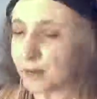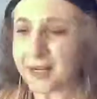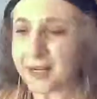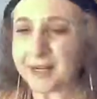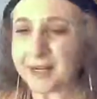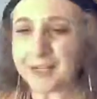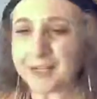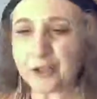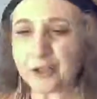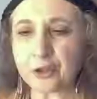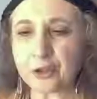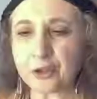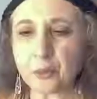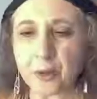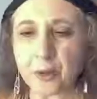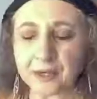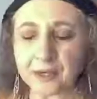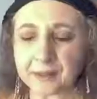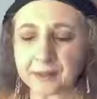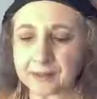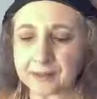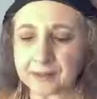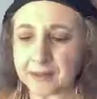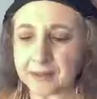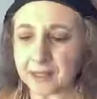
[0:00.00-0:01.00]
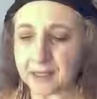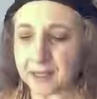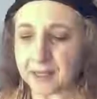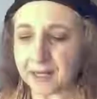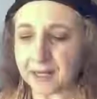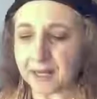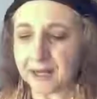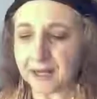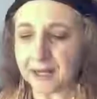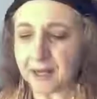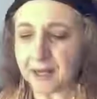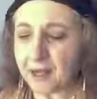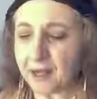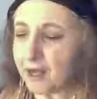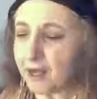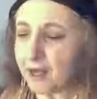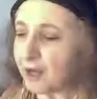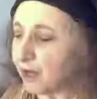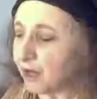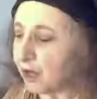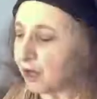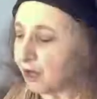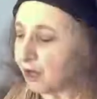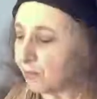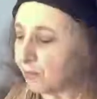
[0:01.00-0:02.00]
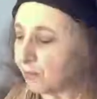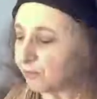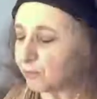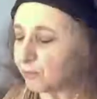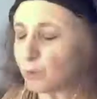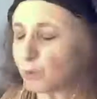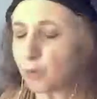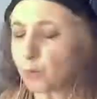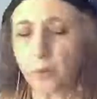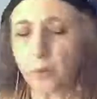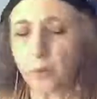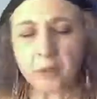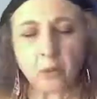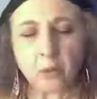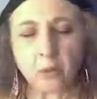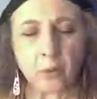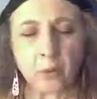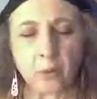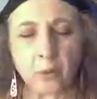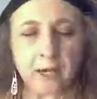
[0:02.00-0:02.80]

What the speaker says: And I do want to say, when we